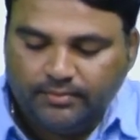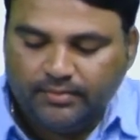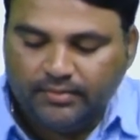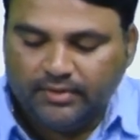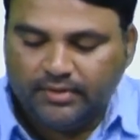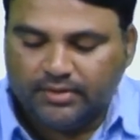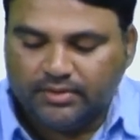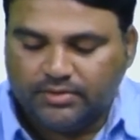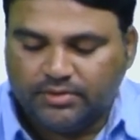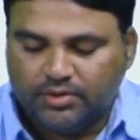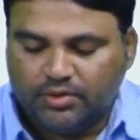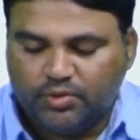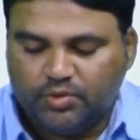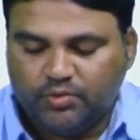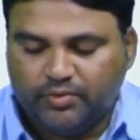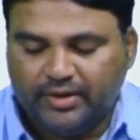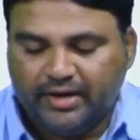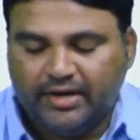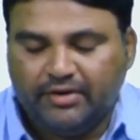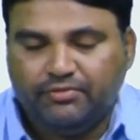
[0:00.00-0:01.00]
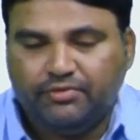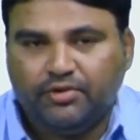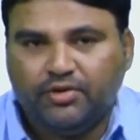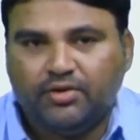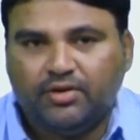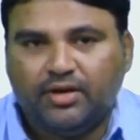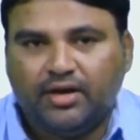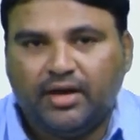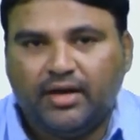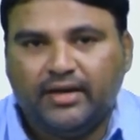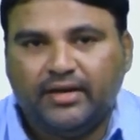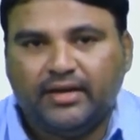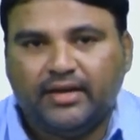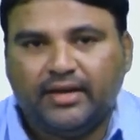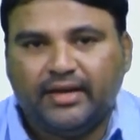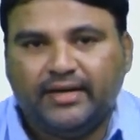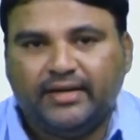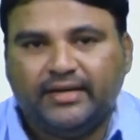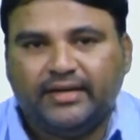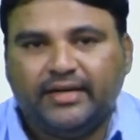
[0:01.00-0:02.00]
so 2 and 4 are
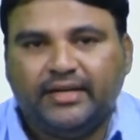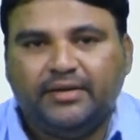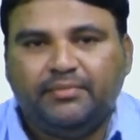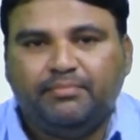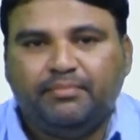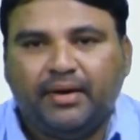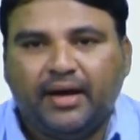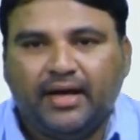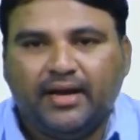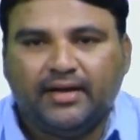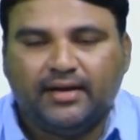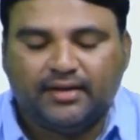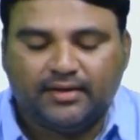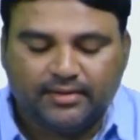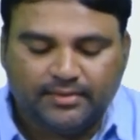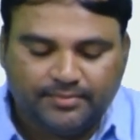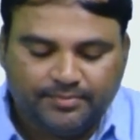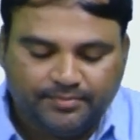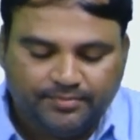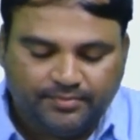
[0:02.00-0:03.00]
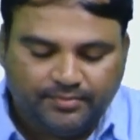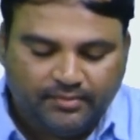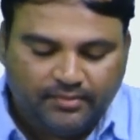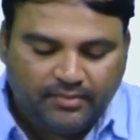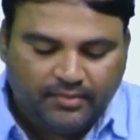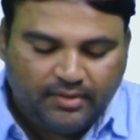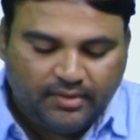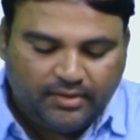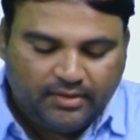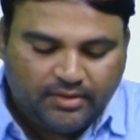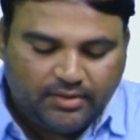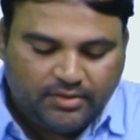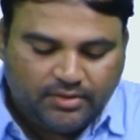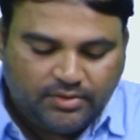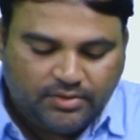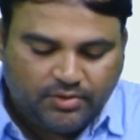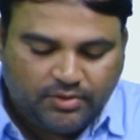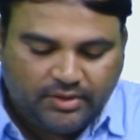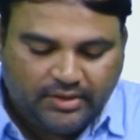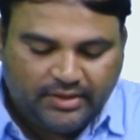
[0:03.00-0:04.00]
connected in parallel.
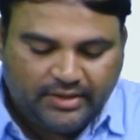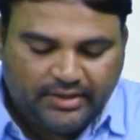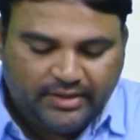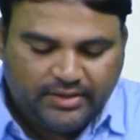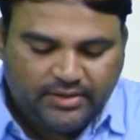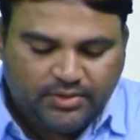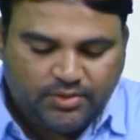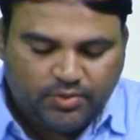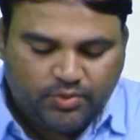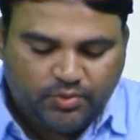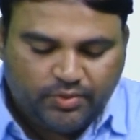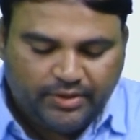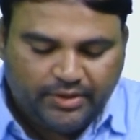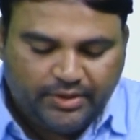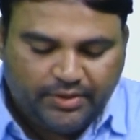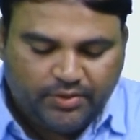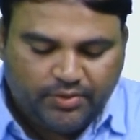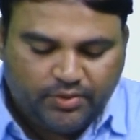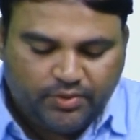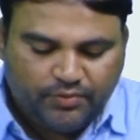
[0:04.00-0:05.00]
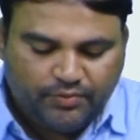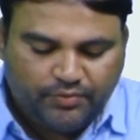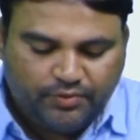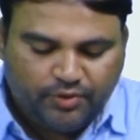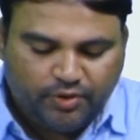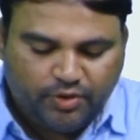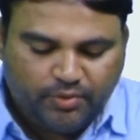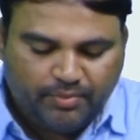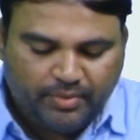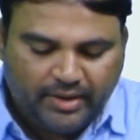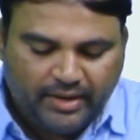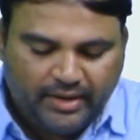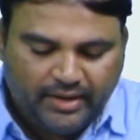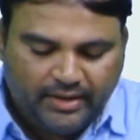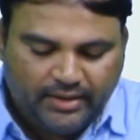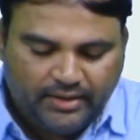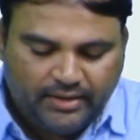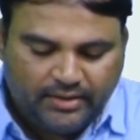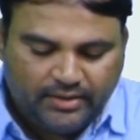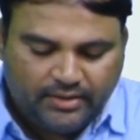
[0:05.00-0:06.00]
So that is 2 into 4 by
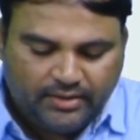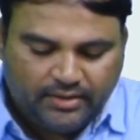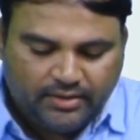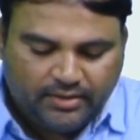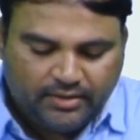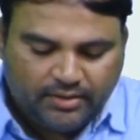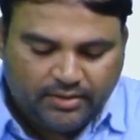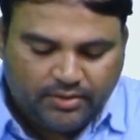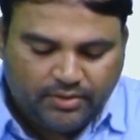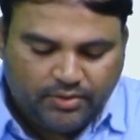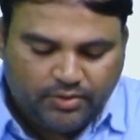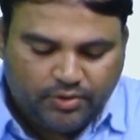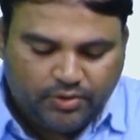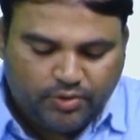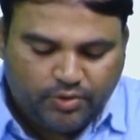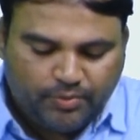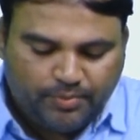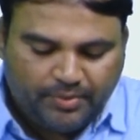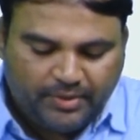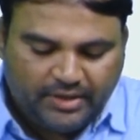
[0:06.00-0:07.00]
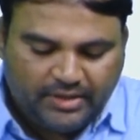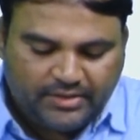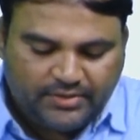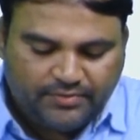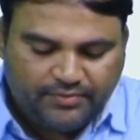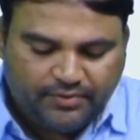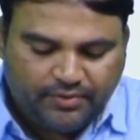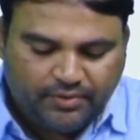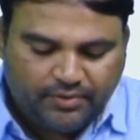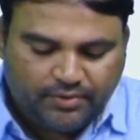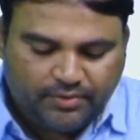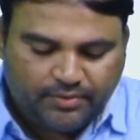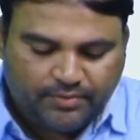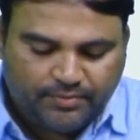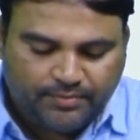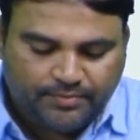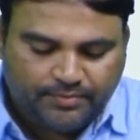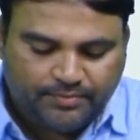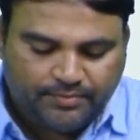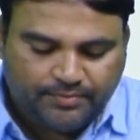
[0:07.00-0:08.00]
2 plus 4.
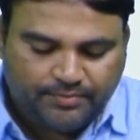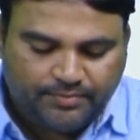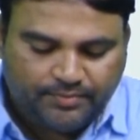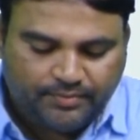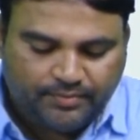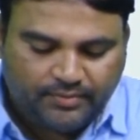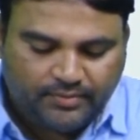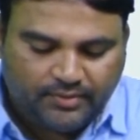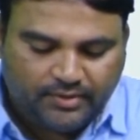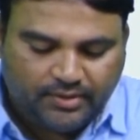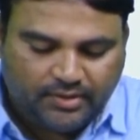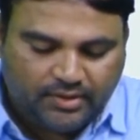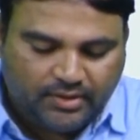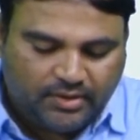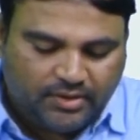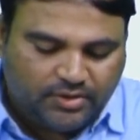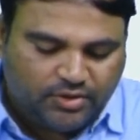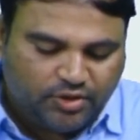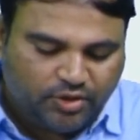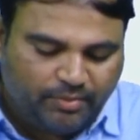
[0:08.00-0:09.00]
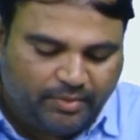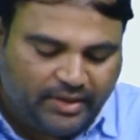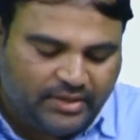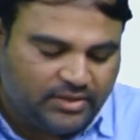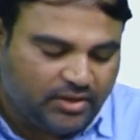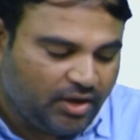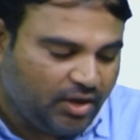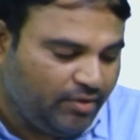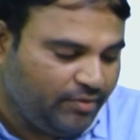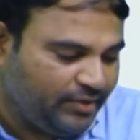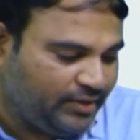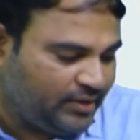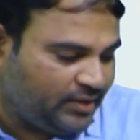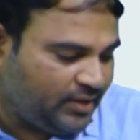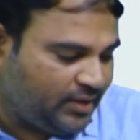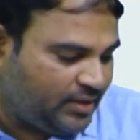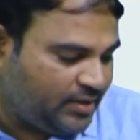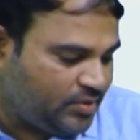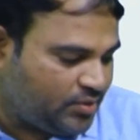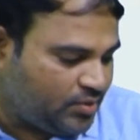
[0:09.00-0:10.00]
So by solving
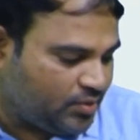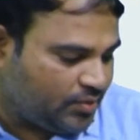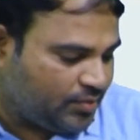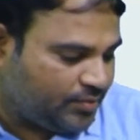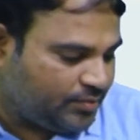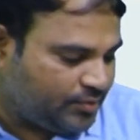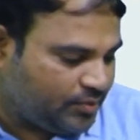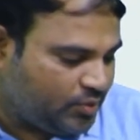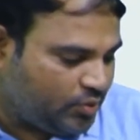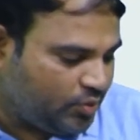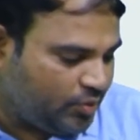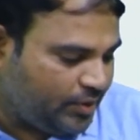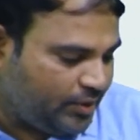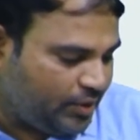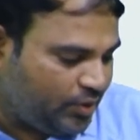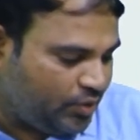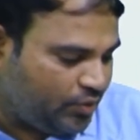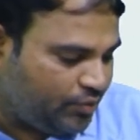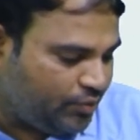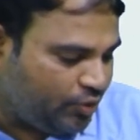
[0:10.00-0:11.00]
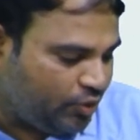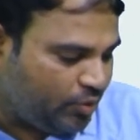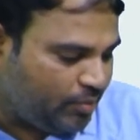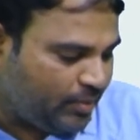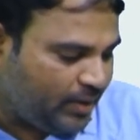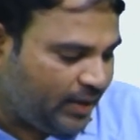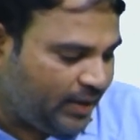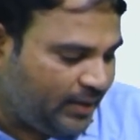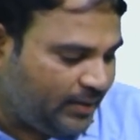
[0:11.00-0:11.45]
these two, 2 into 4 by